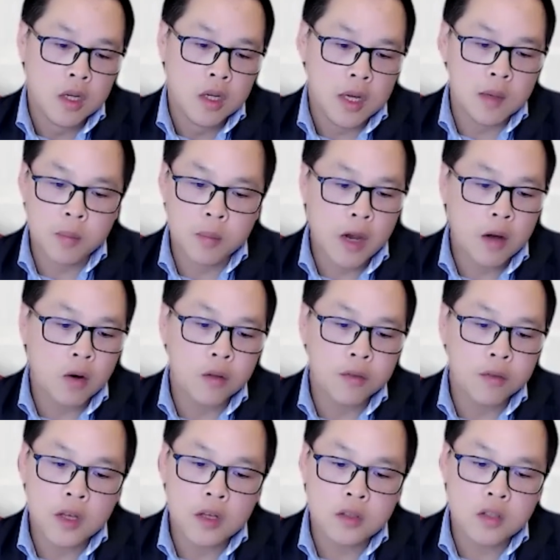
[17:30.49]
So payroll
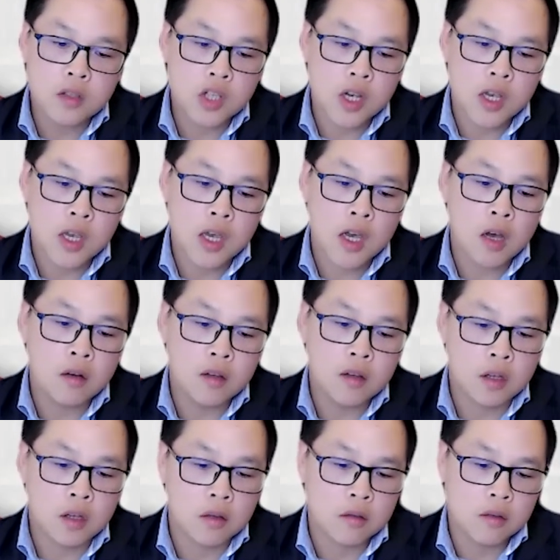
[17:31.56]
things to check out,
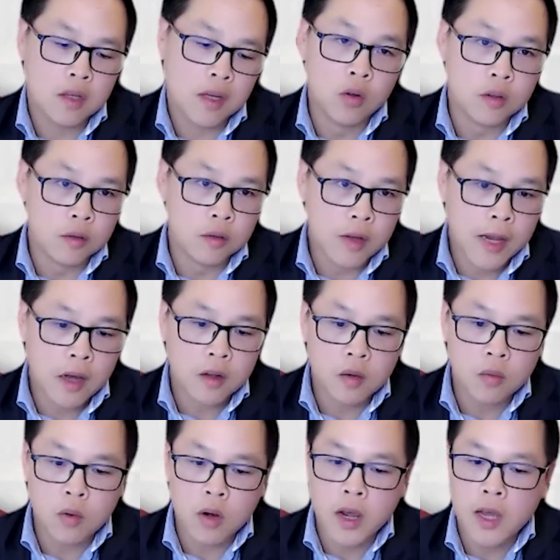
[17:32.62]
all the
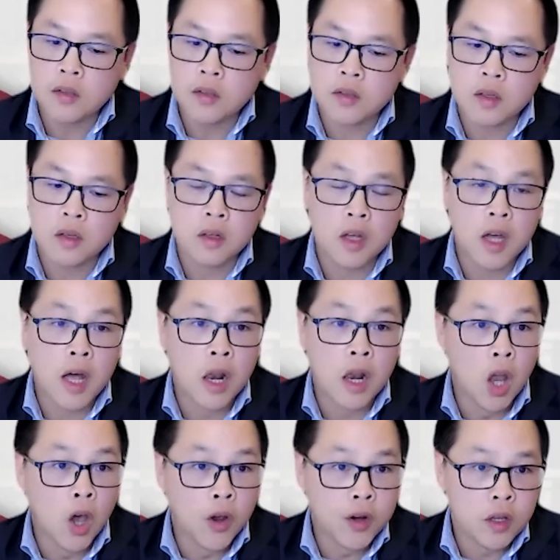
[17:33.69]
hourly rates are
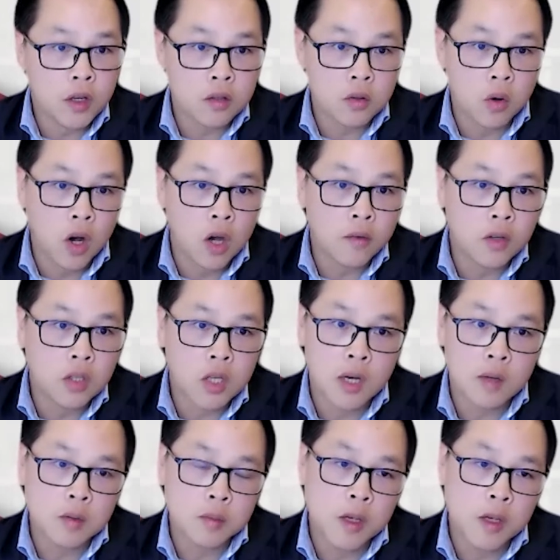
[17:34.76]
loadings or
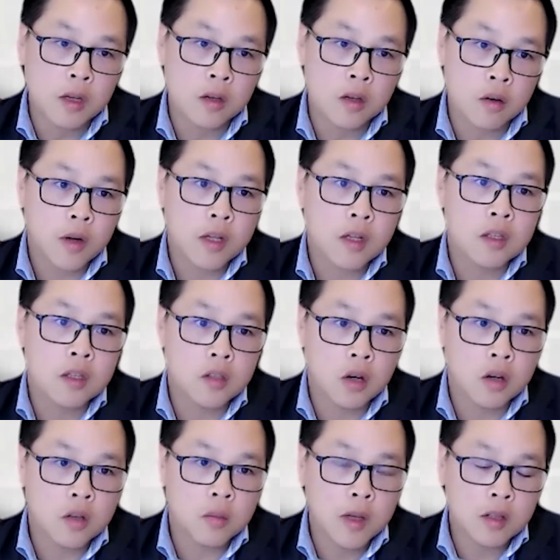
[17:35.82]
overtimes being correctly
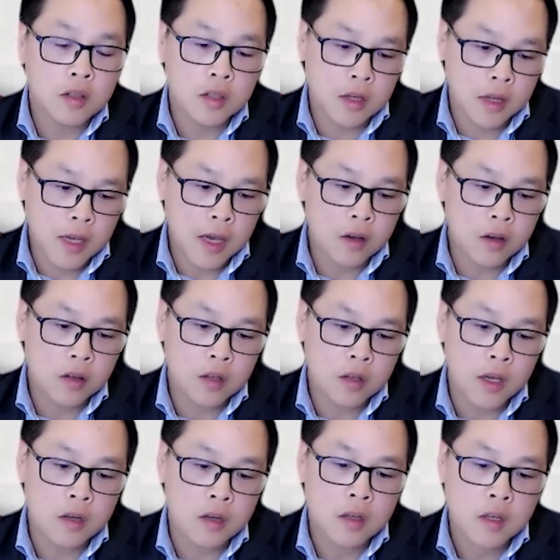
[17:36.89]
documented and
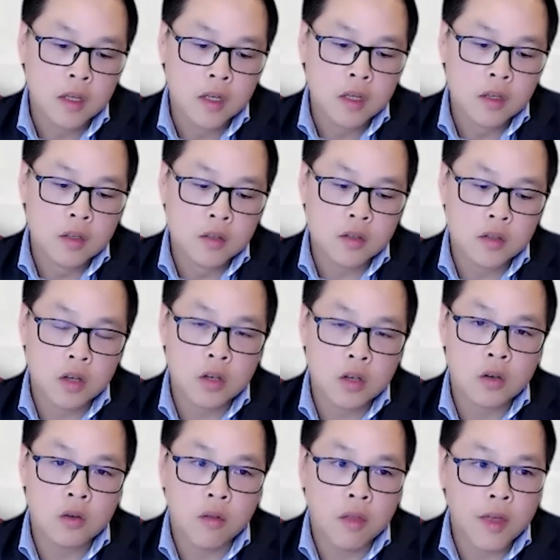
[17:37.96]
calculated.
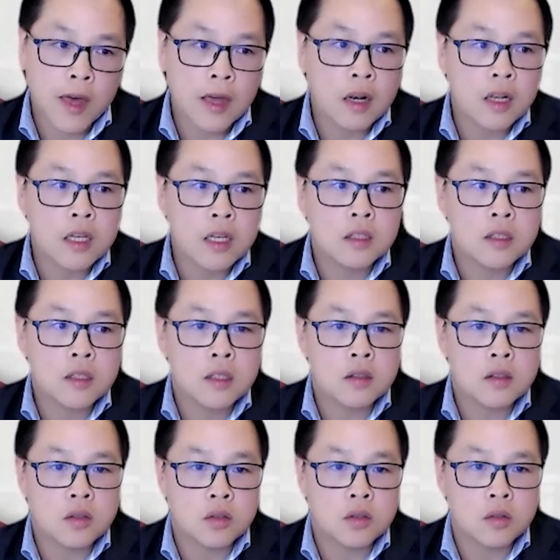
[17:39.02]
So that leads
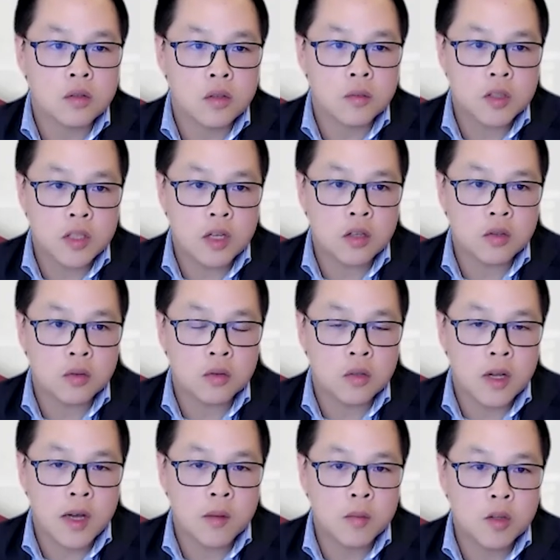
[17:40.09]
into the potential
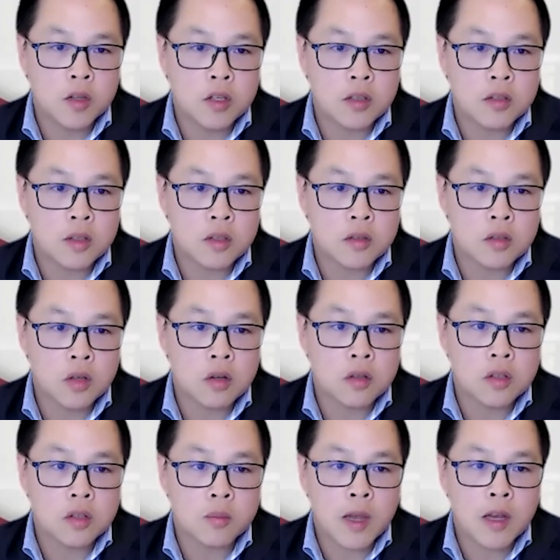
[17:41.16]
liabilities that
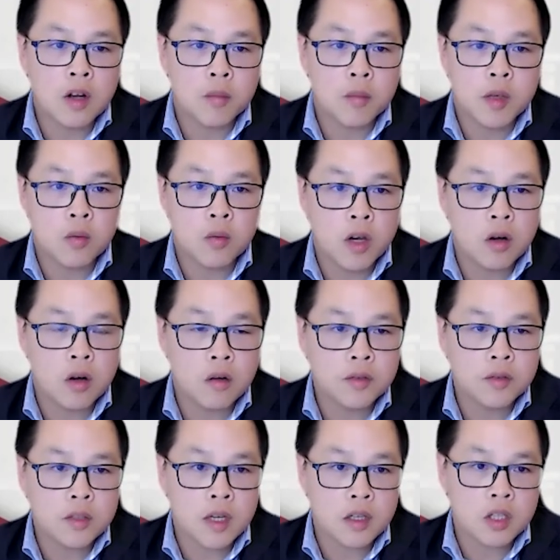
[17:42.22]
doctors may not be aware
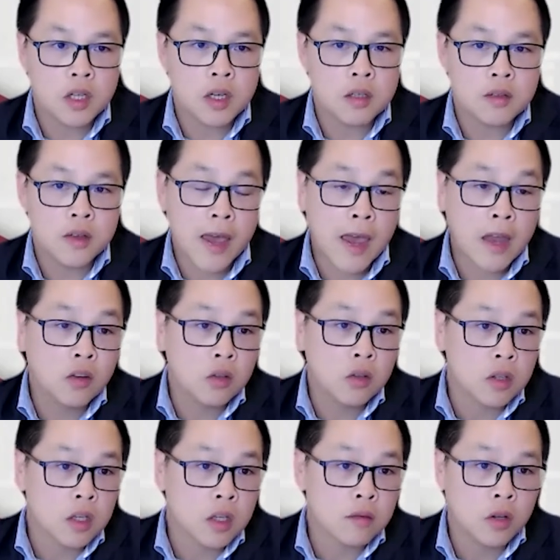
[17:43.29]
of, such as
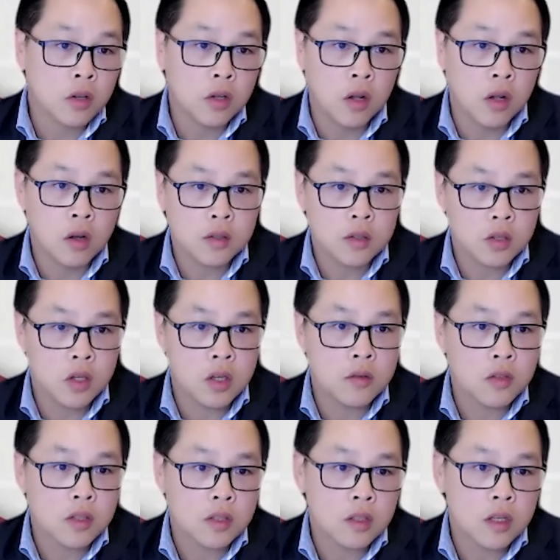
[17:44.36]
annual leave or long
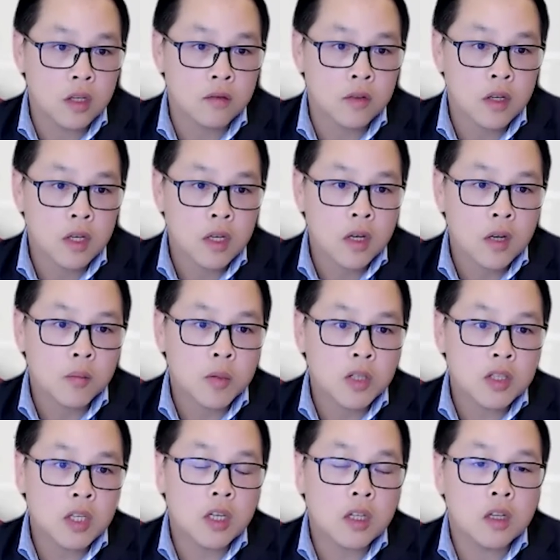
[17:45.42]
service leave.
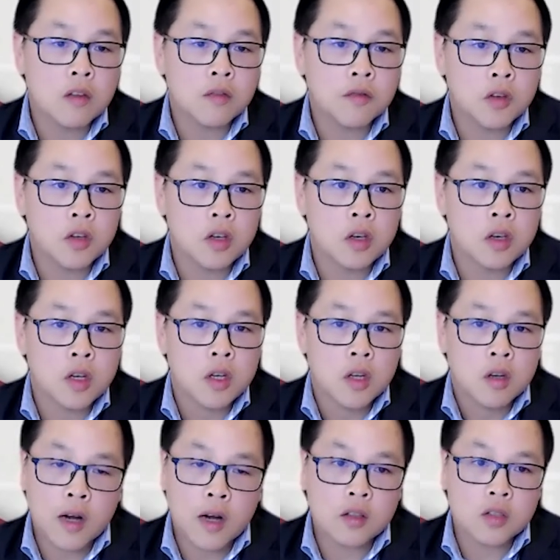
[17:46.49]
Particularly for
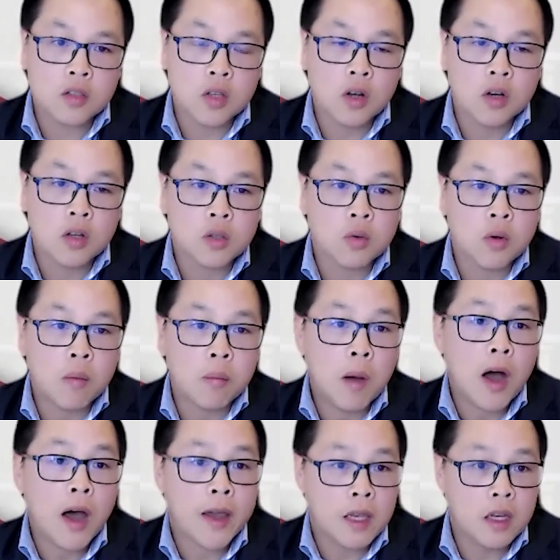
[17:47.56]
practice owners who are
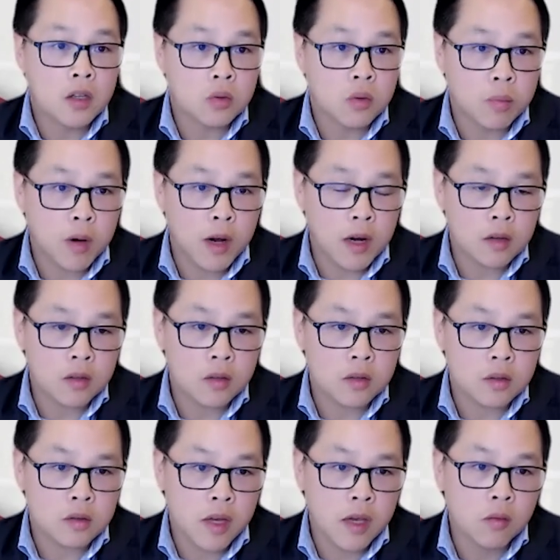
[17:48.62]
buying into a
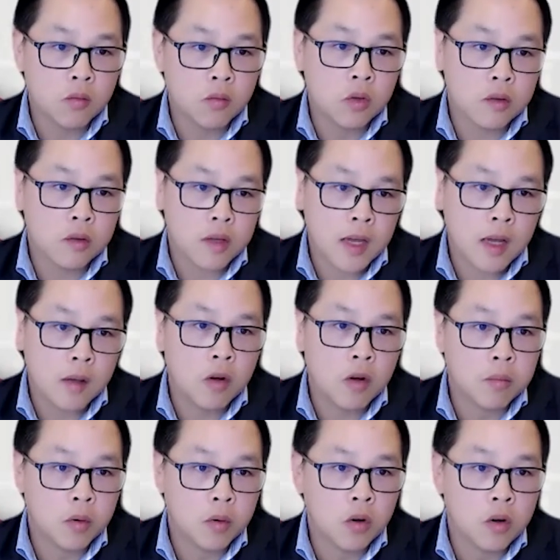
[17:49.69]
practice, they will come
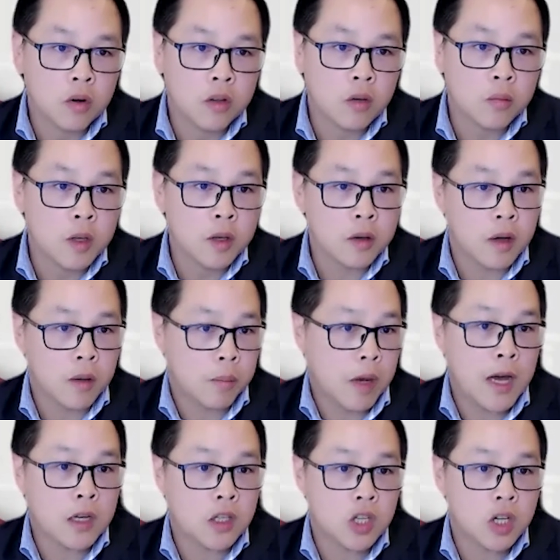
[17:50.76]
on board, there'll be a
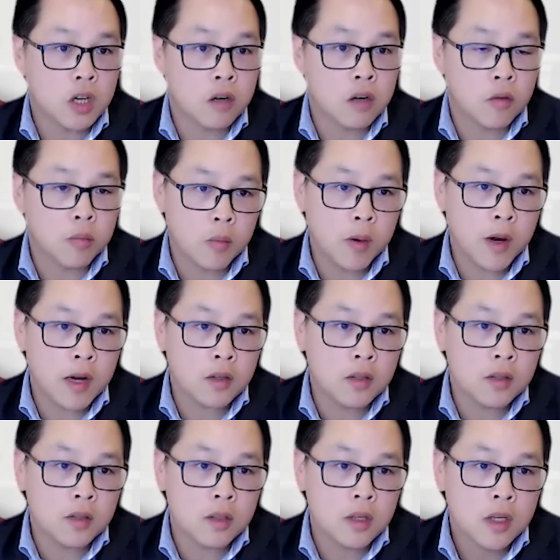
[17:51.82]
part share of a
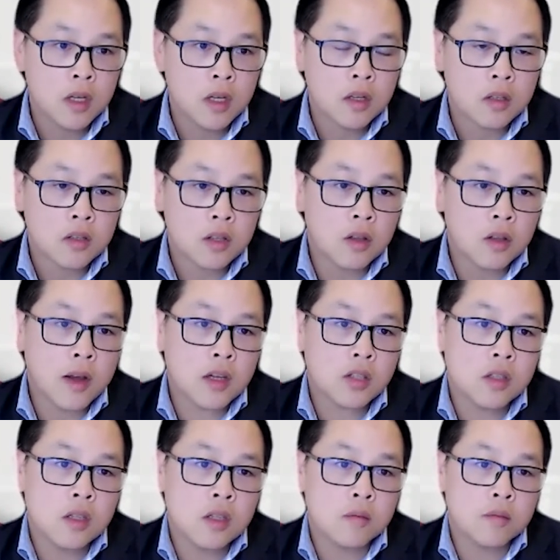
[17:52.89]
practice. So they're
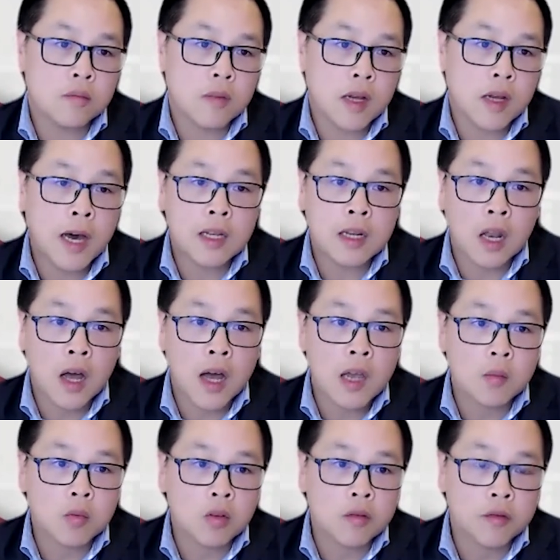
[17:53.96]
actually partly
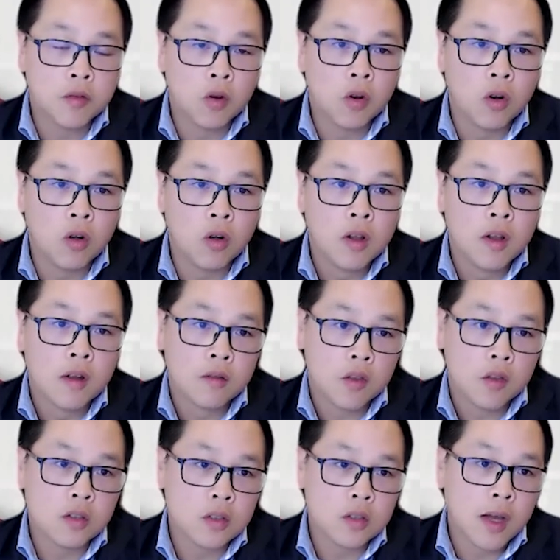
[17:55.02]
liable for
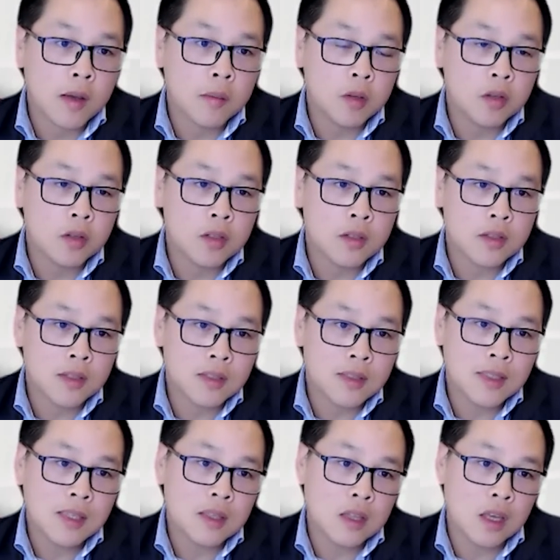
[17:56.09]
those liabilities that
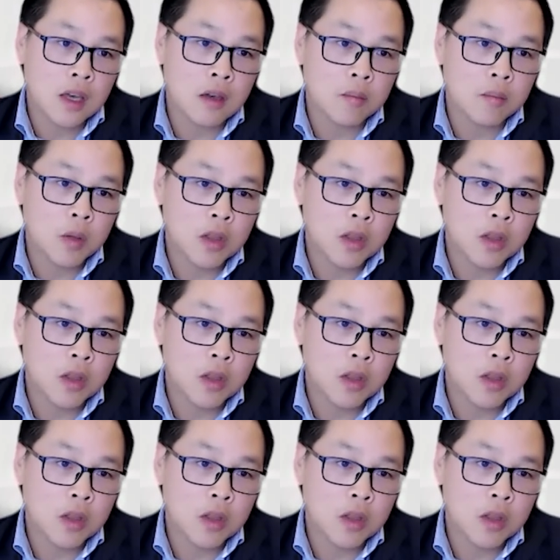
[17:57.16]
sit there.